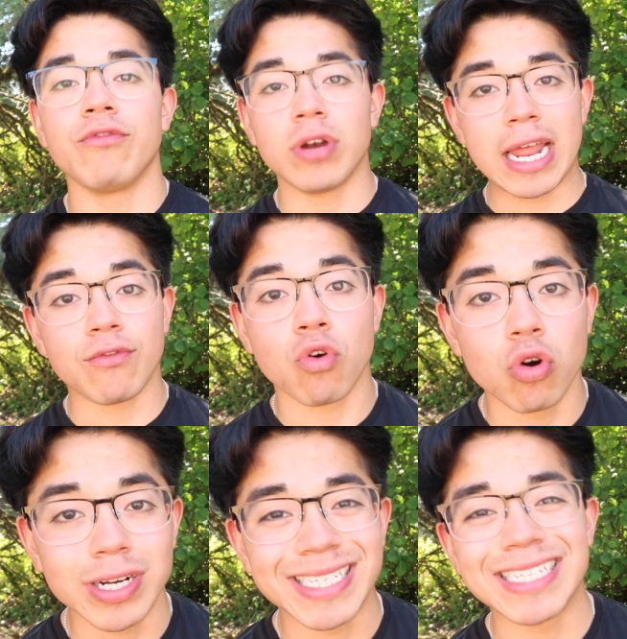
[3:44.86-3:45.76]
and of
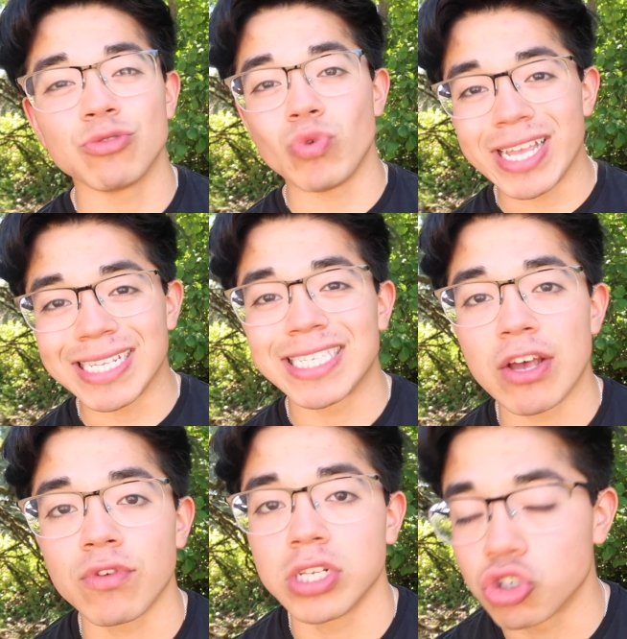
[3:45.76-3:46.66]
course this weakens
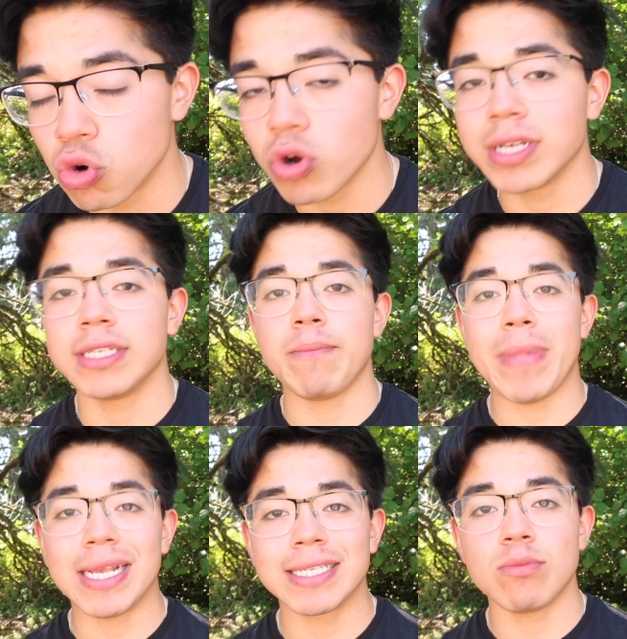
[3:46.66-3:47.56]
self-control because it
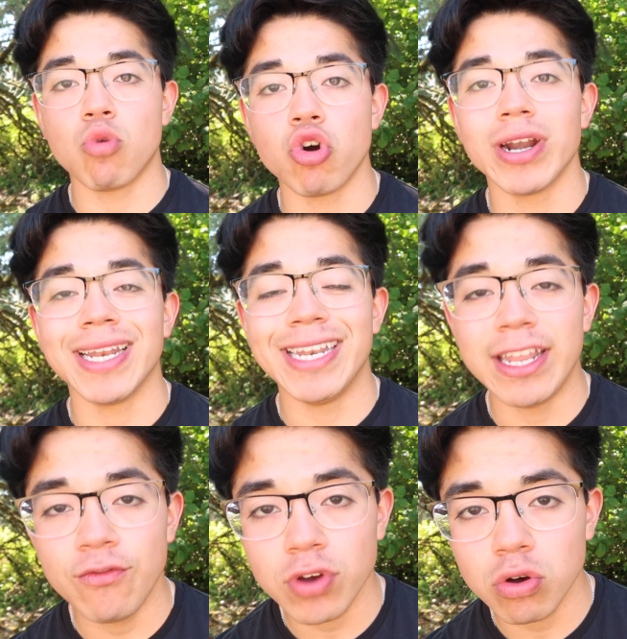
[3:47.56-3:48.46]
makes it more
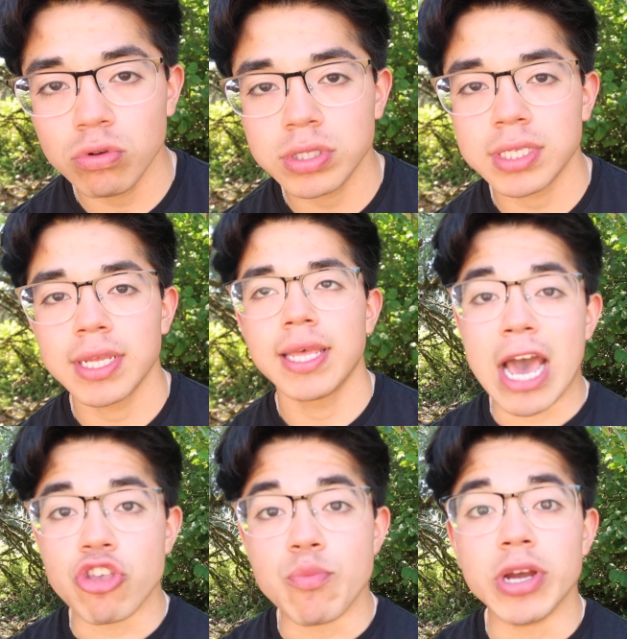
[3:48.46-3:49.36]
difficult. Now
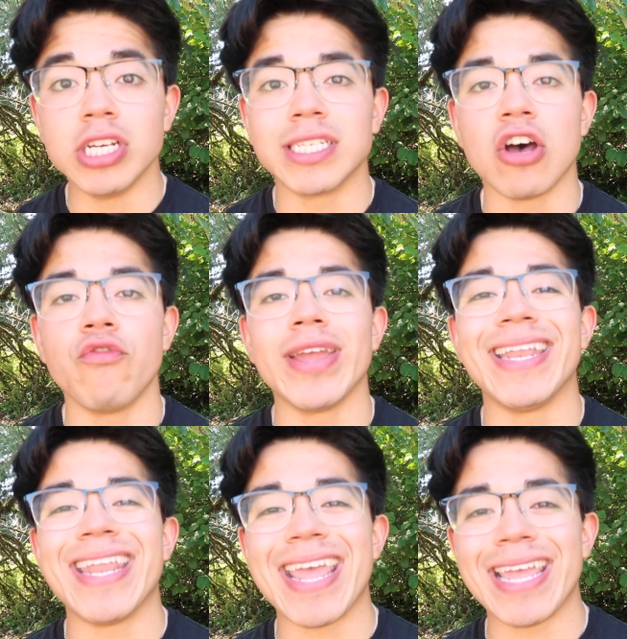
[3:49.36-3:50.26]
you put yourself
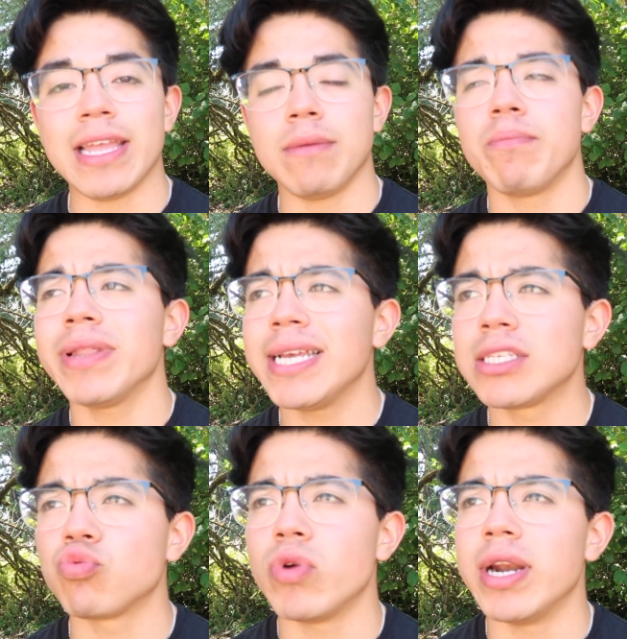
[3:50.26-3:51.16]
in a
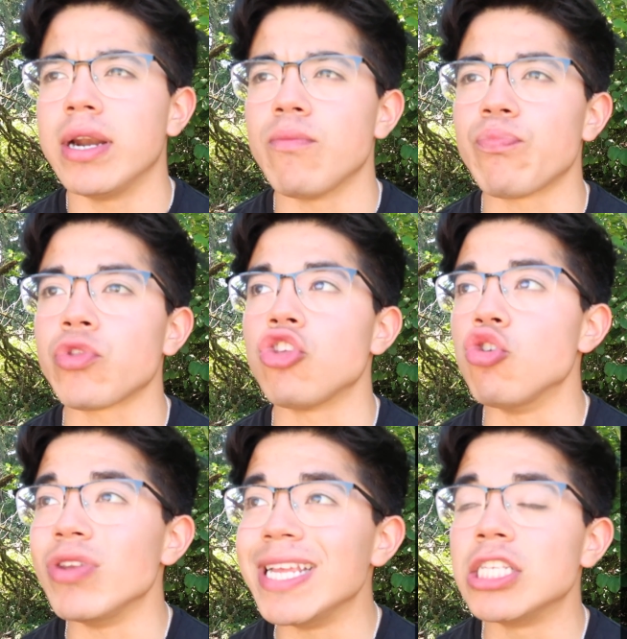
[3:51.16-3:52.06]
place where
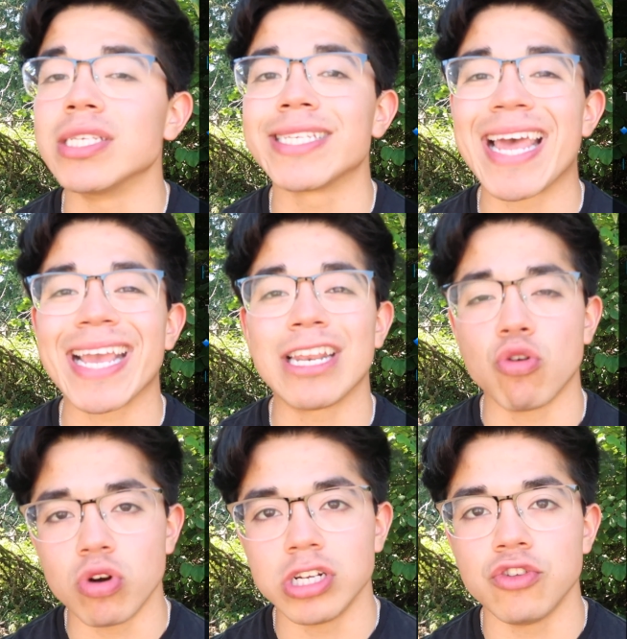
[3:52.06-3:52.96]
you need to snack in
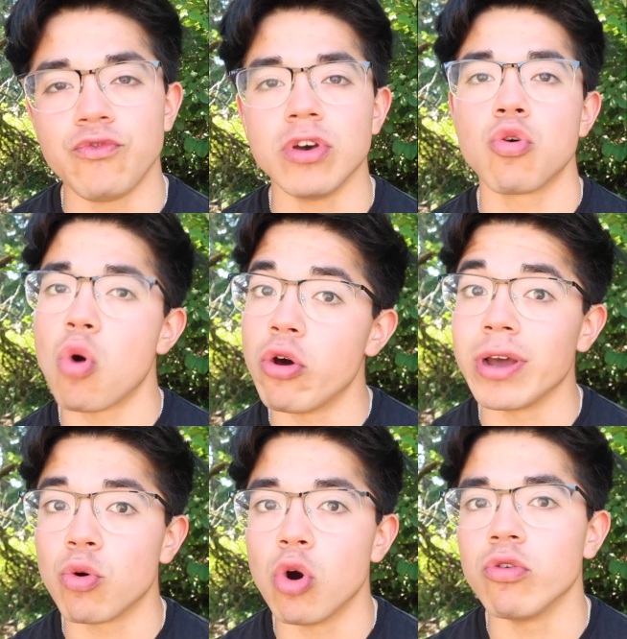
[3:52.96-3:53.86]
order to feel
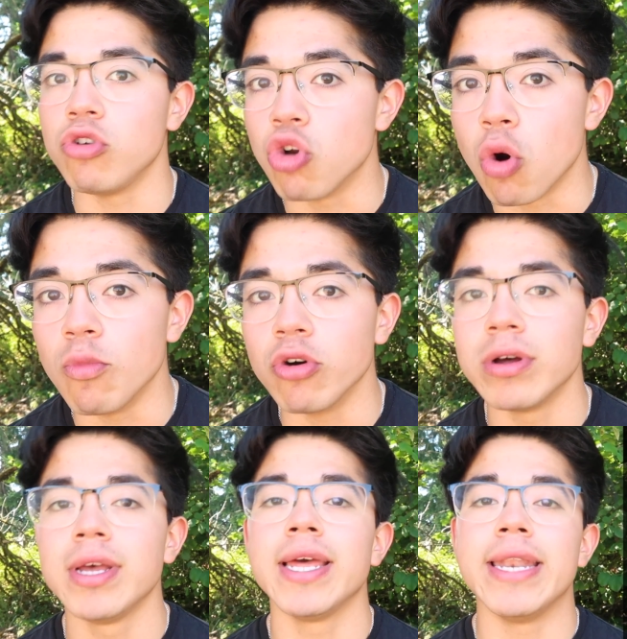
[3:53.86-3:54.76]
quote-unquote normal.
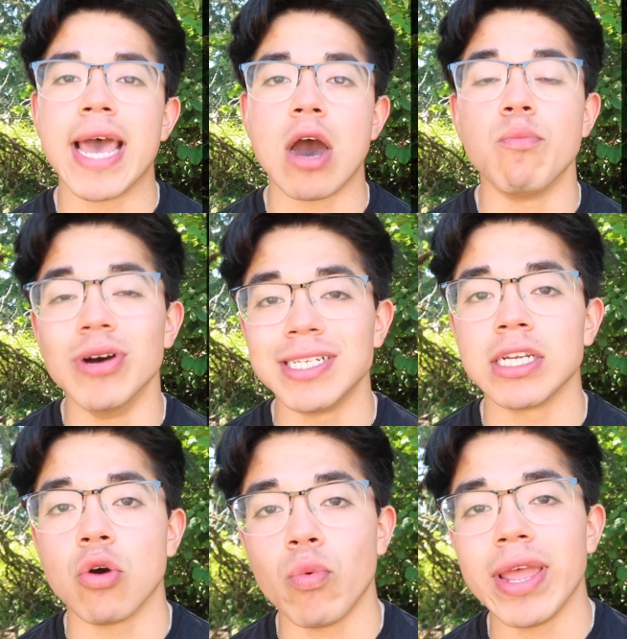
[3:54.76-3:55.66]
Now
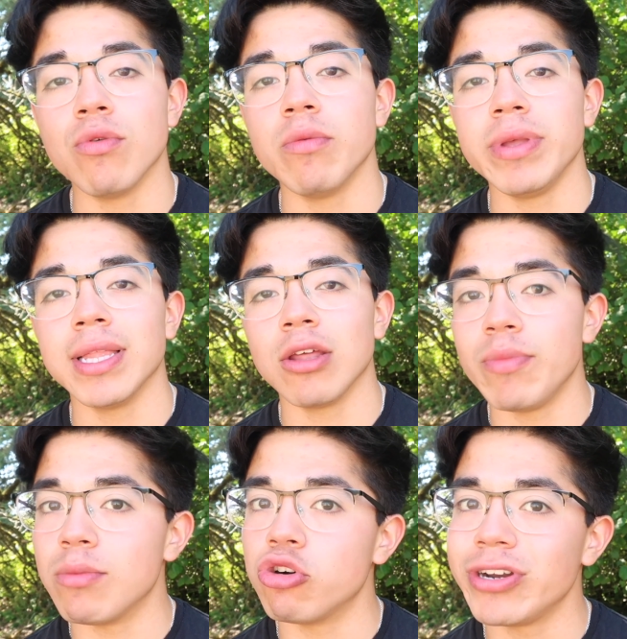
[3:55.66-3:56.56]
pushing away will be a little
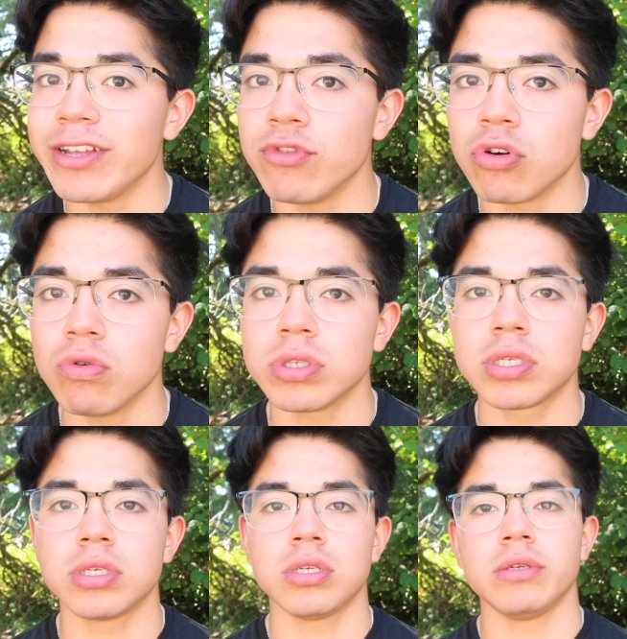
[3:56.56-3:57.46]
bit more difficult,
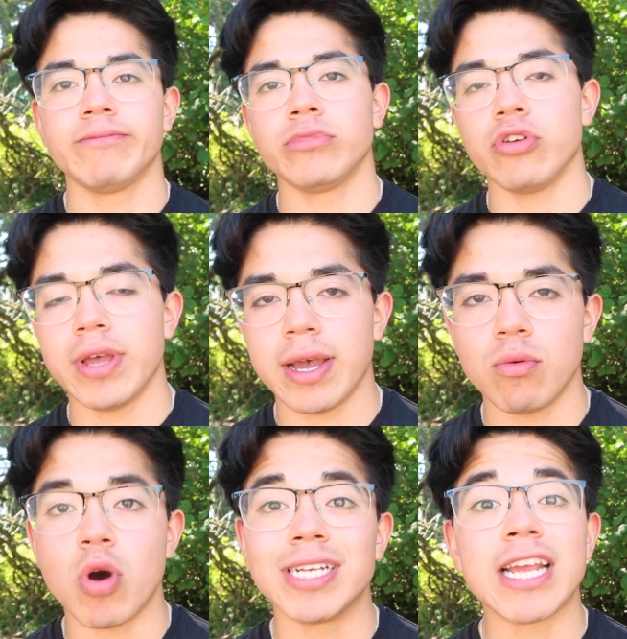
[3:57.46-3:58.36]
so yeah,
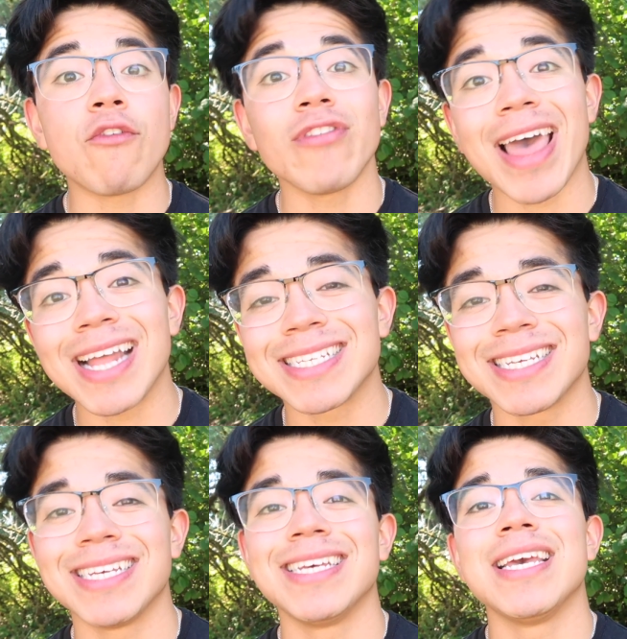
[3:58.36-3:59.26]
watch out for that.
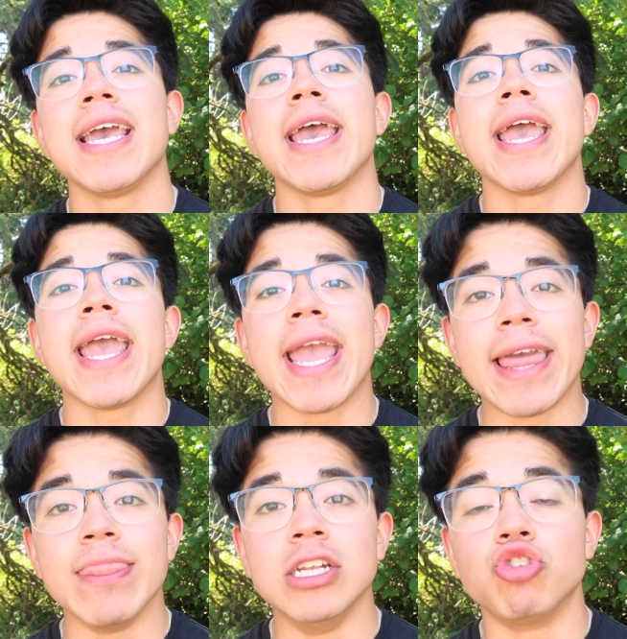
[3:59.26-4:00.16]
And the